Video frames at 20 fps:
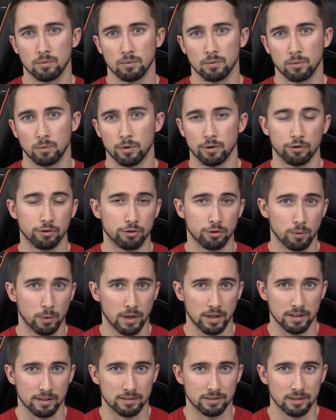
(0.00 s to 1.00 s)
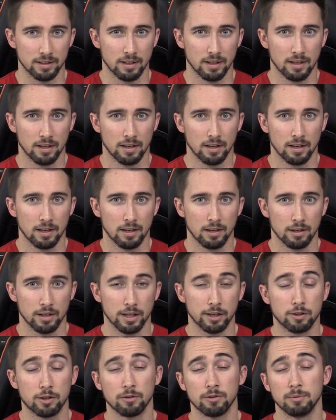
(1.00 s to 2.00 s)
one or two ways.
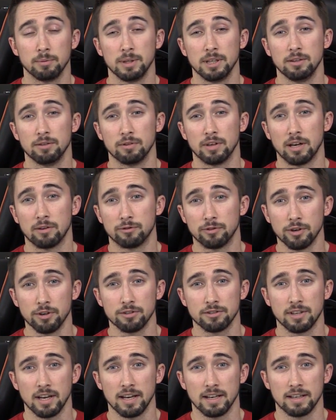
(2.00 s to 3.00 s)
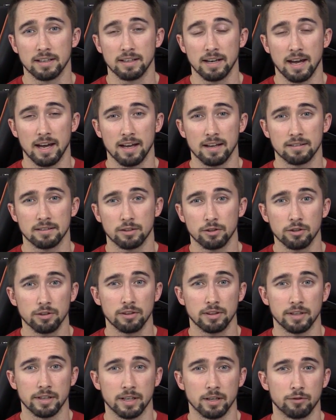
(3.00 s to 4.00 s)
It could be at first taken as a good
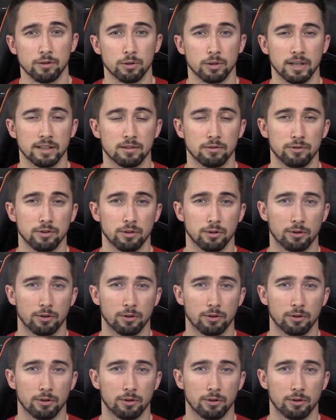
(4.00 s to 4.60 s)
thing. If you like to feel